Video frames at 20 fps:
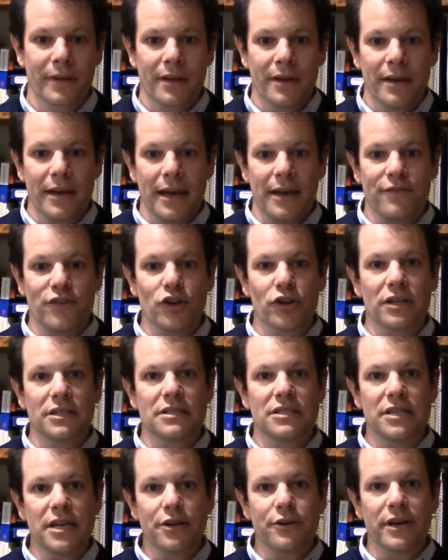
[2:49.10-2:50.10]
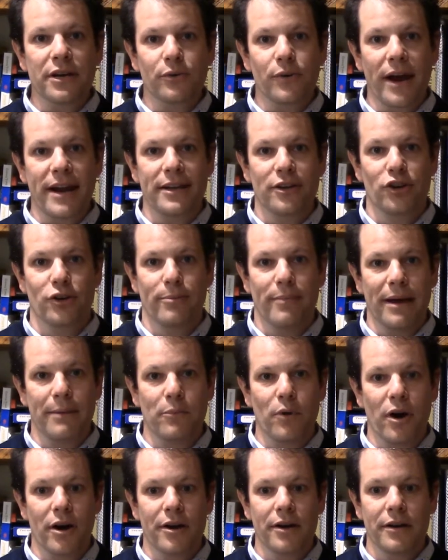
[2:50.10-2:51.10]
If you're considering writing your
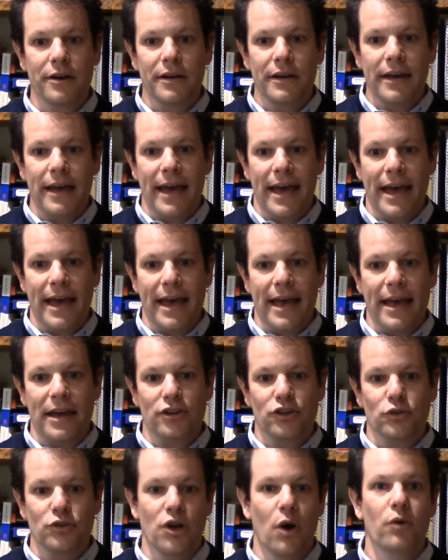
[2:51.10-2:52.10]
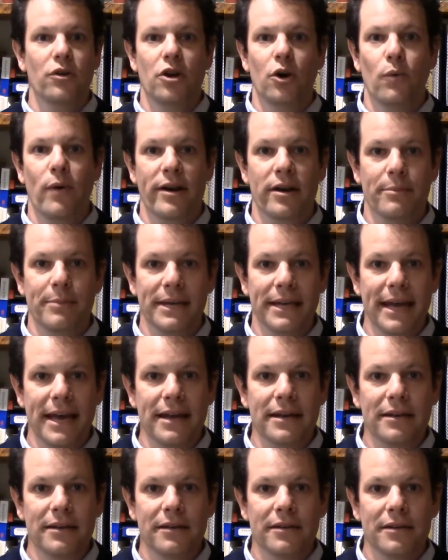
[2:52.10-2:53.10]
memoir and you don't know where to
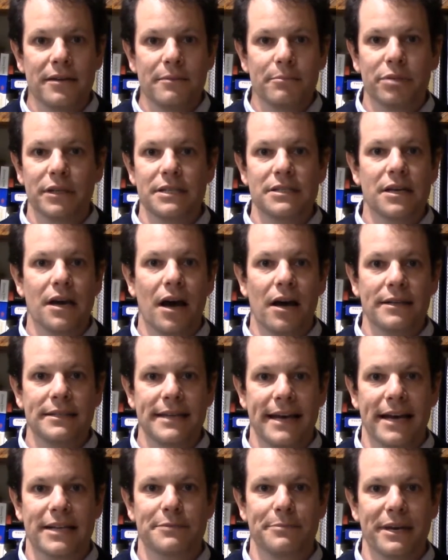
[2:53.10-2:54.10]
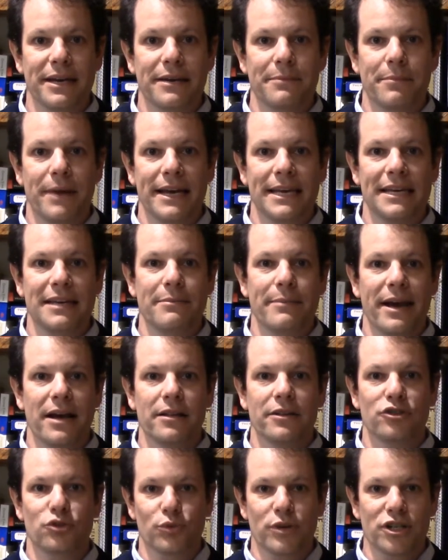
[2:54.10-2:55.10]
begin, please contact me. My email
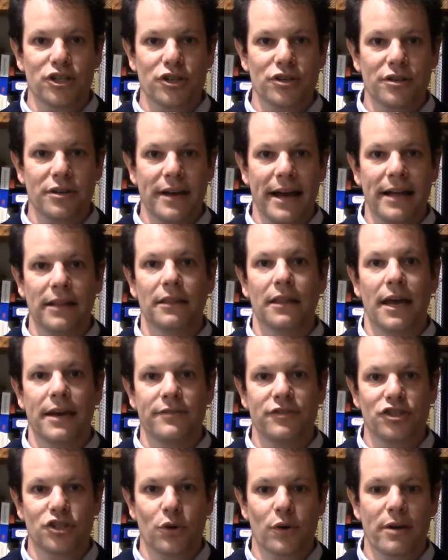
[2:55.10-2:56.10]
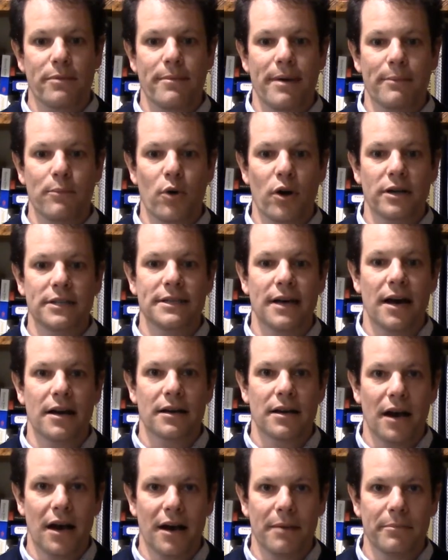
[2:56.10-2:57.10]
is richard at
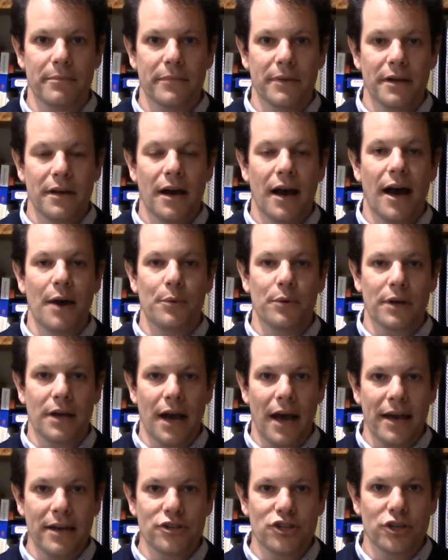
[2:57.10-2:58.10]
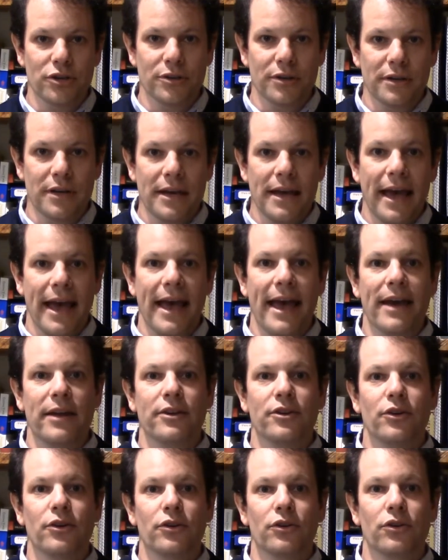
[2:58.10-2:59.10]
lifestorymemoir.com. I will guide you
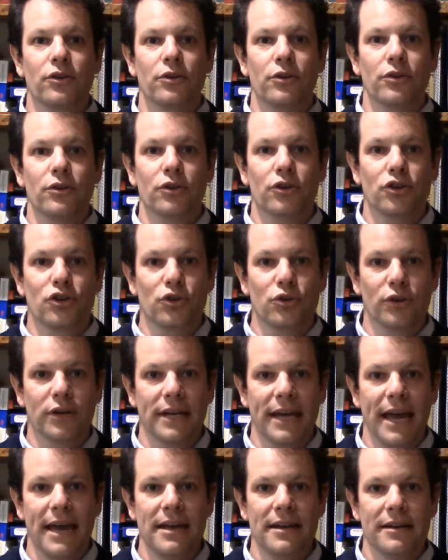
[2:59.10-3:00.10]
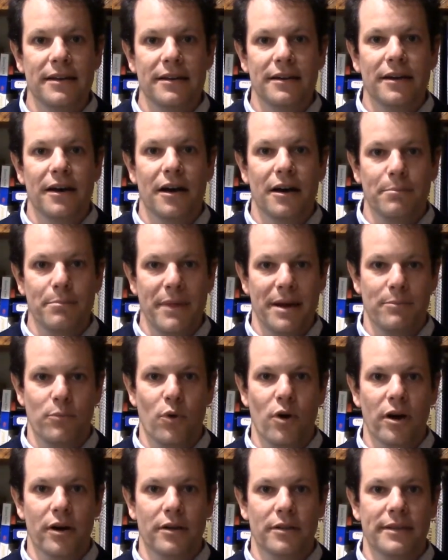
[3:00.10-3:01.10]
and create a
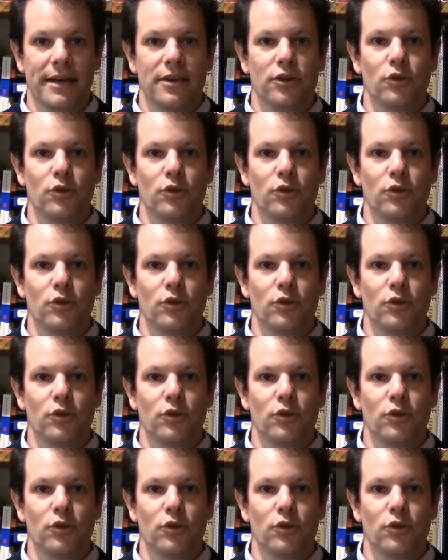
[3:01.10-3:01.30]
memoir that you